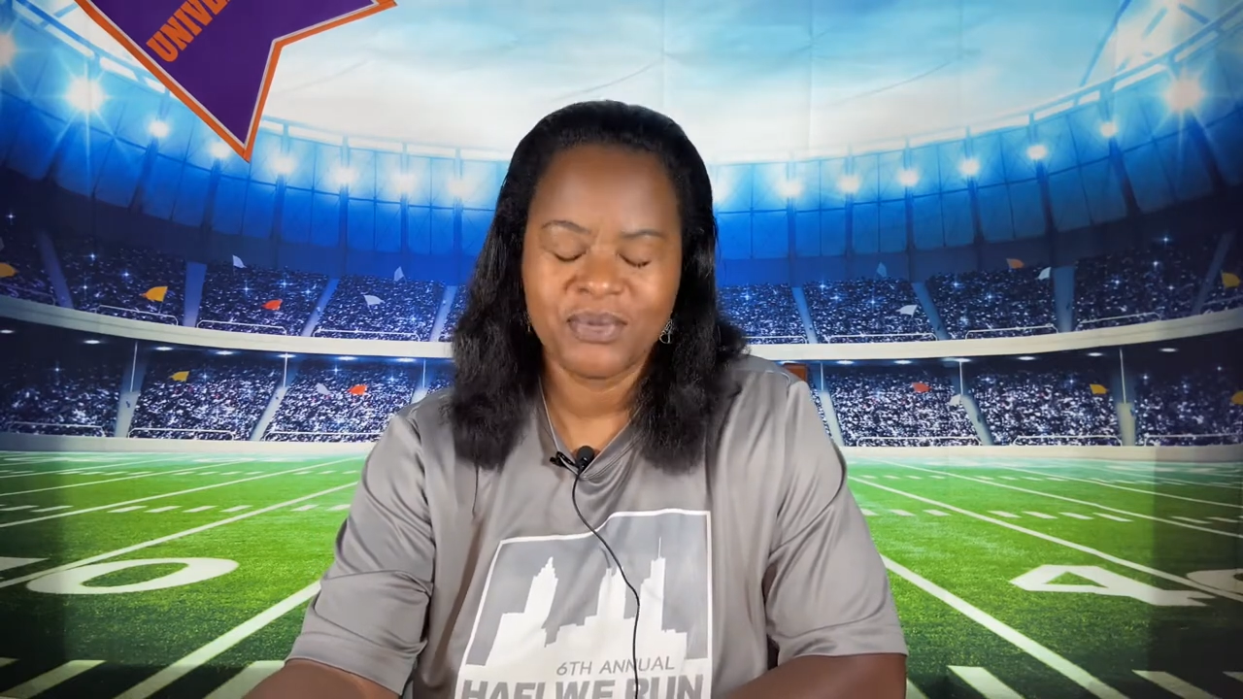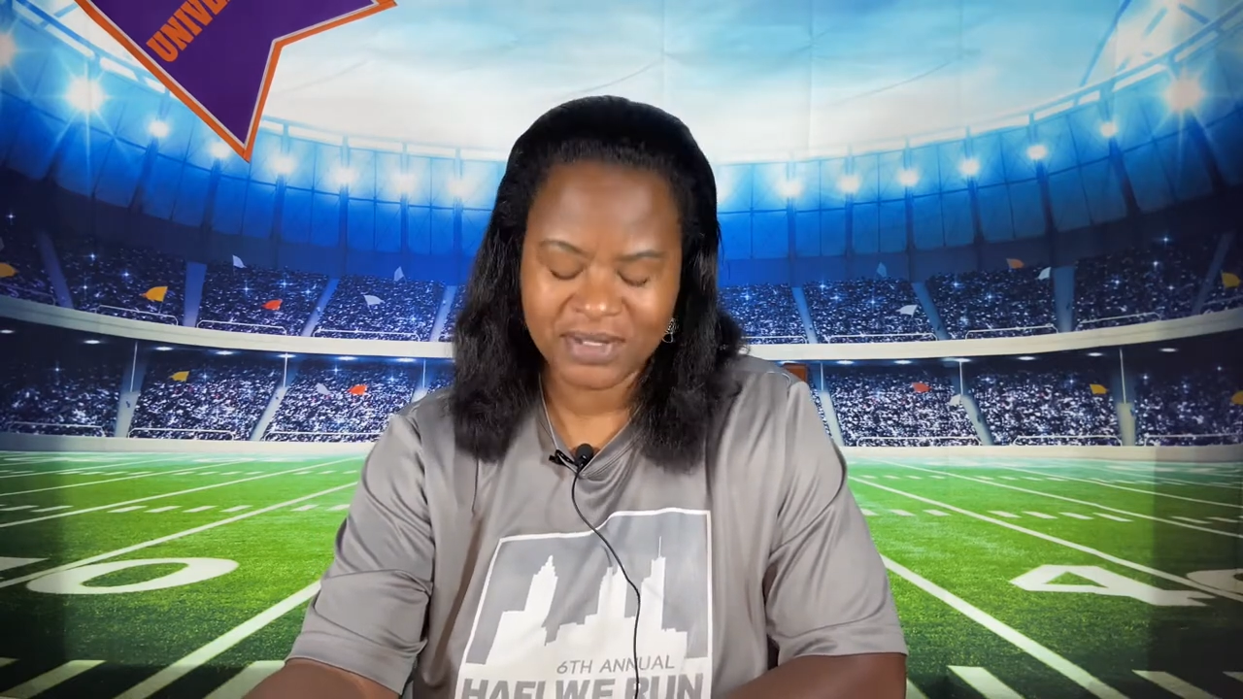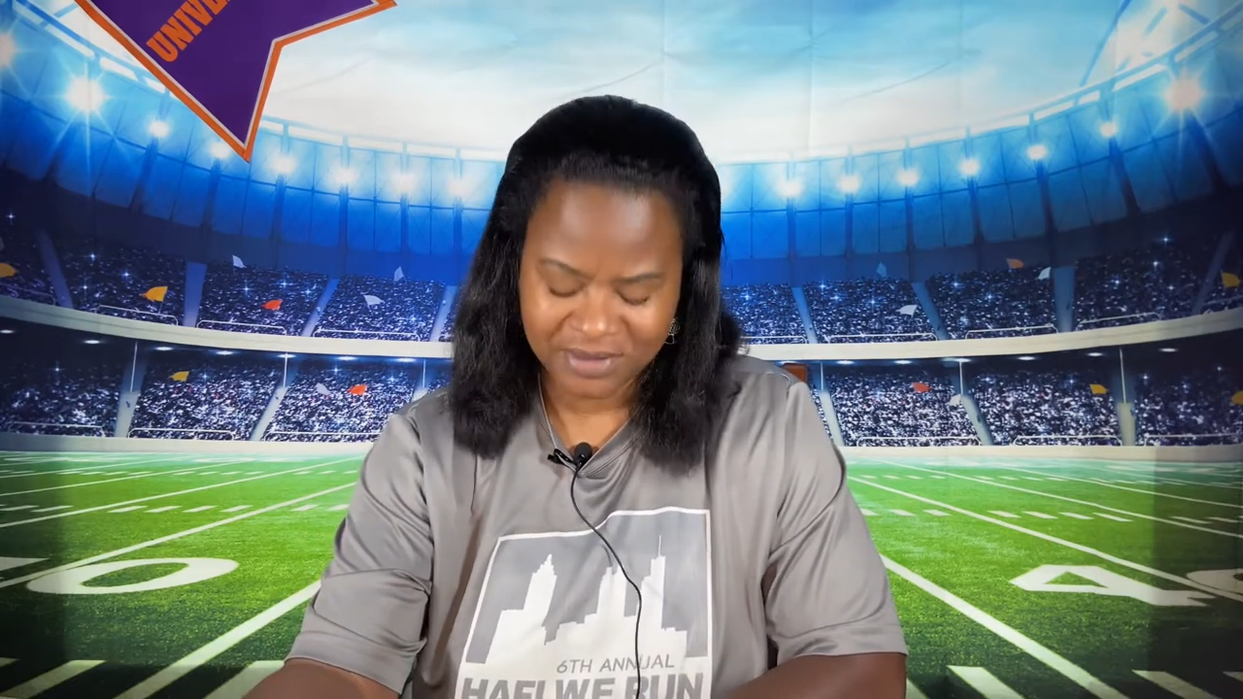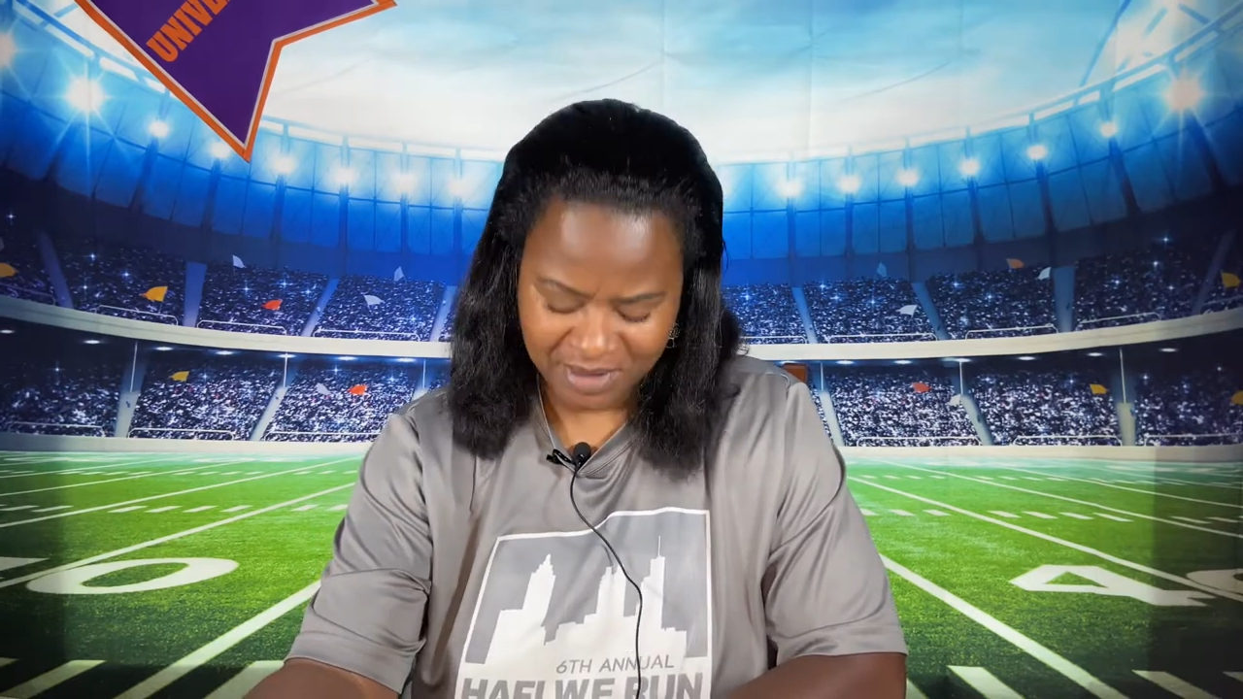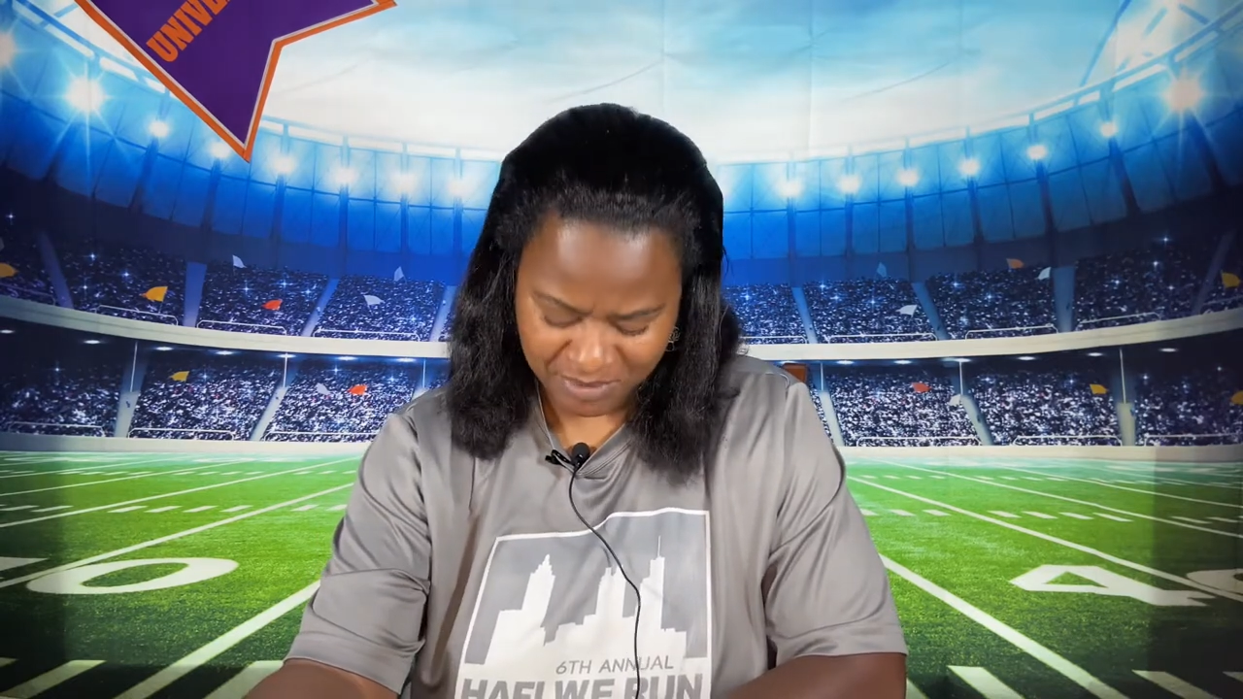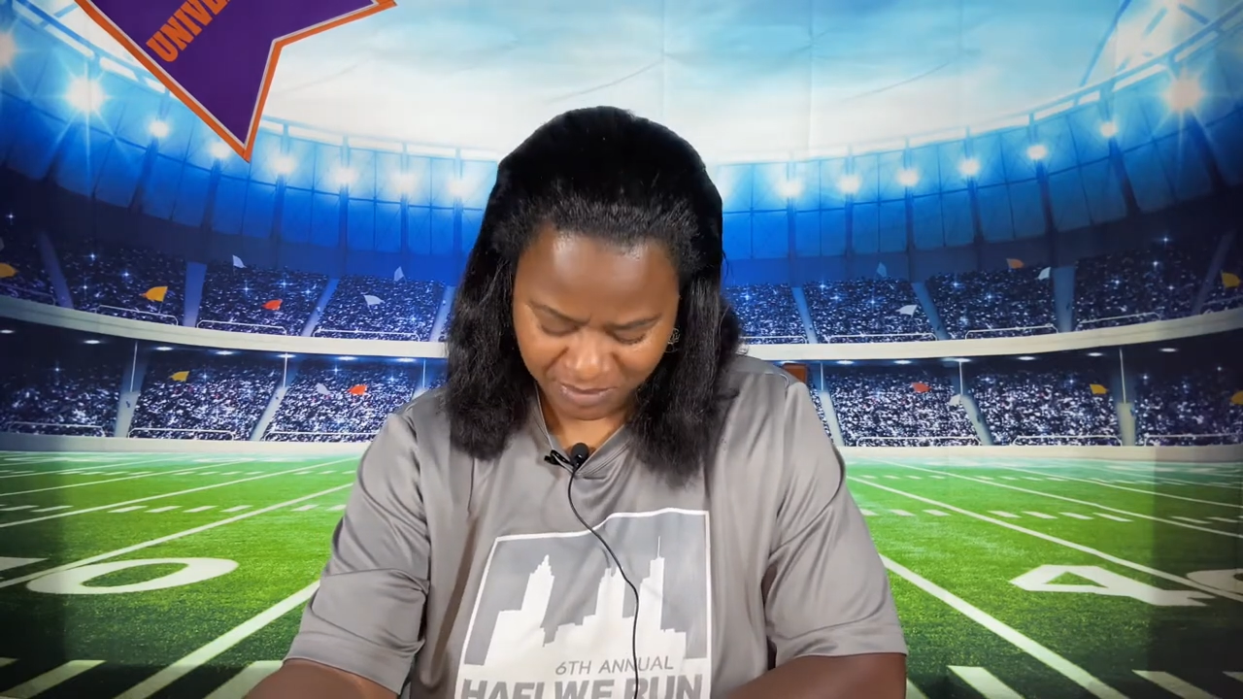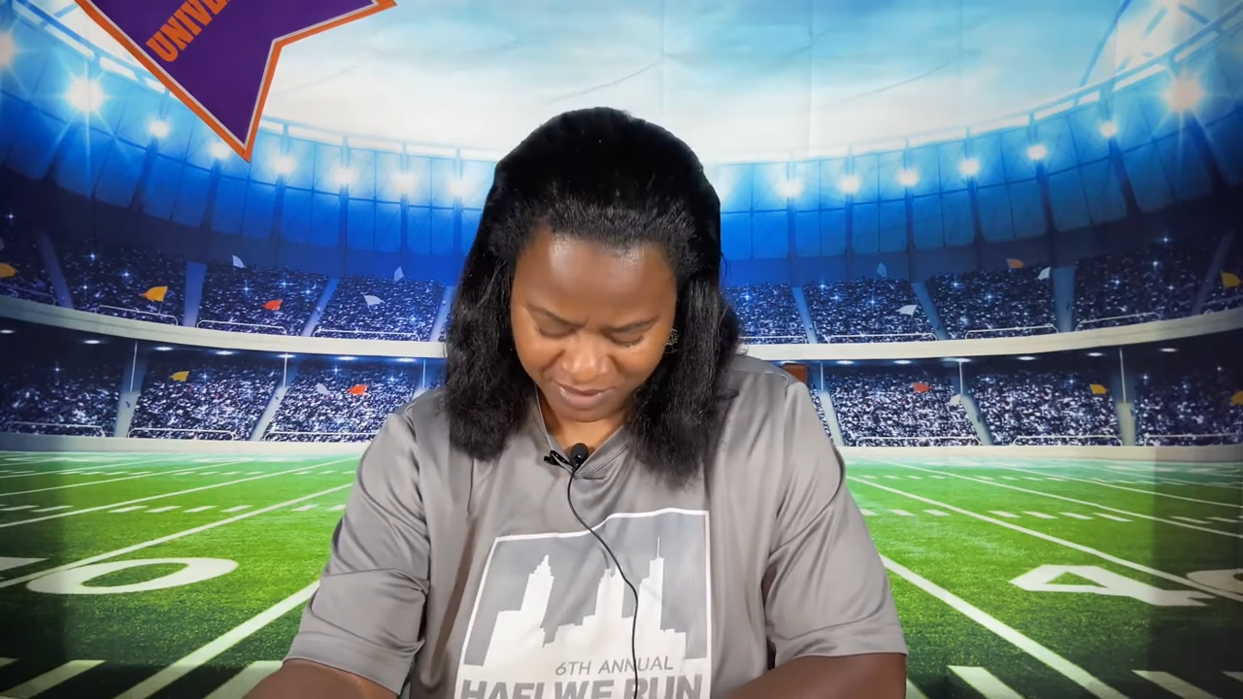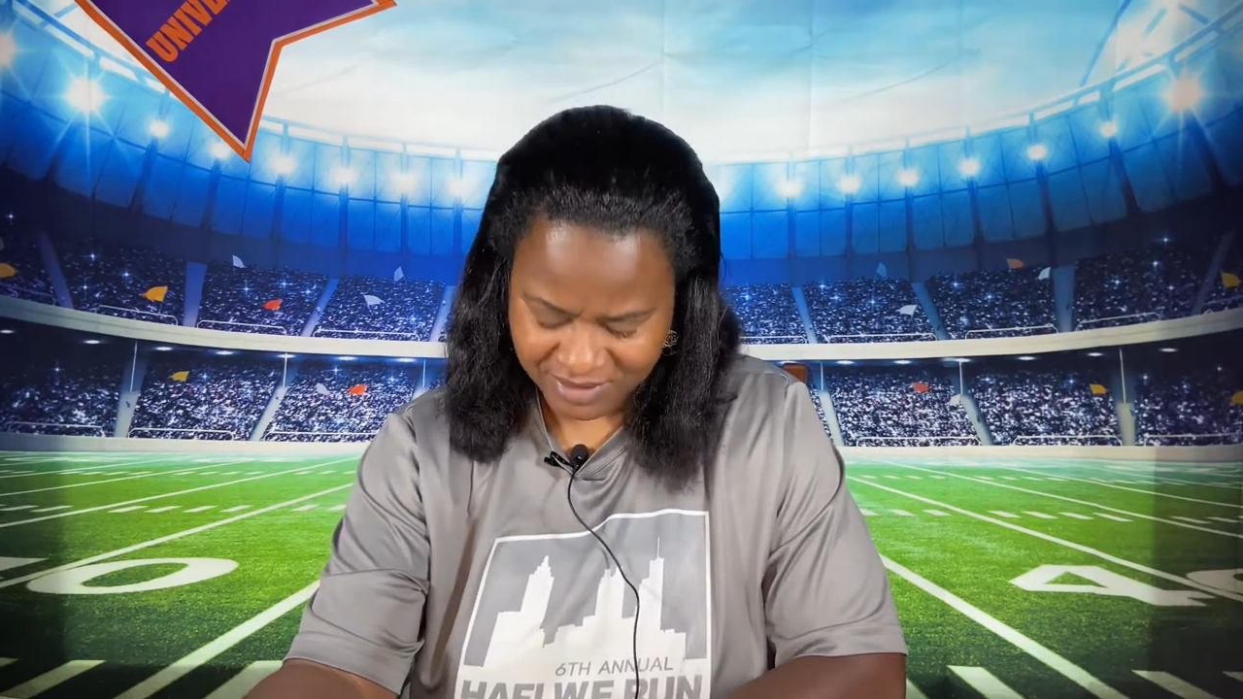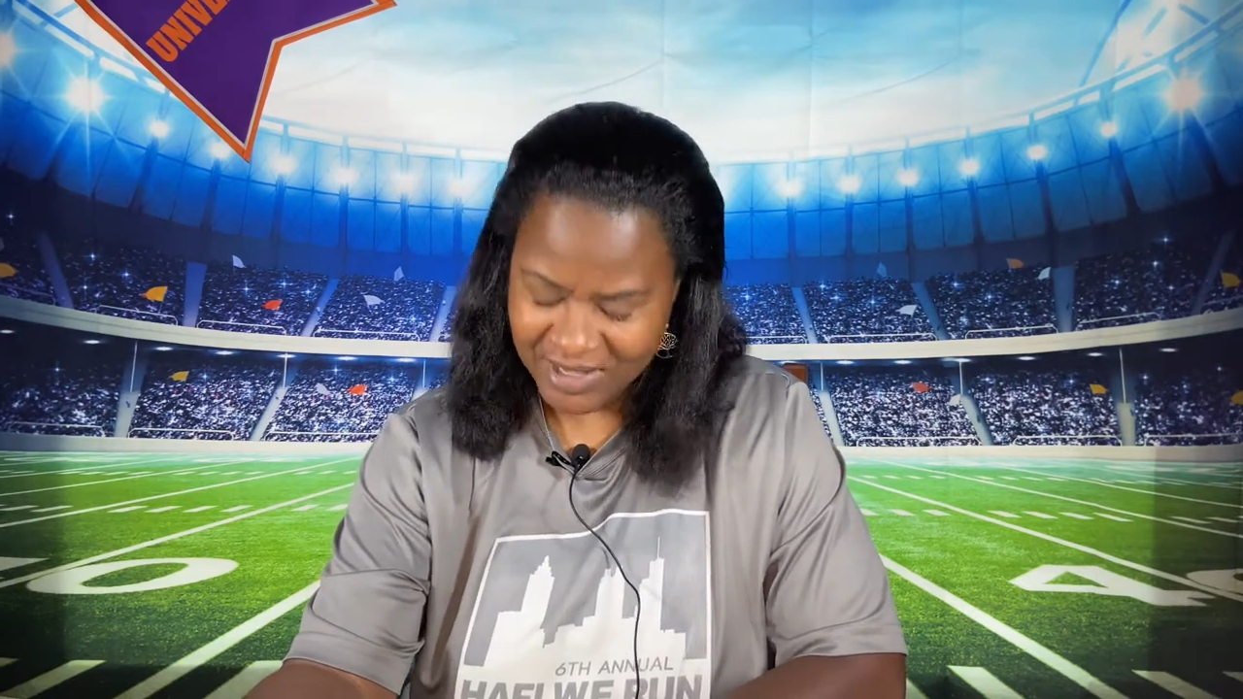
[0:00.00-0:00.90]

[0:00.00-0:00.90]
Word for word: What's up? What's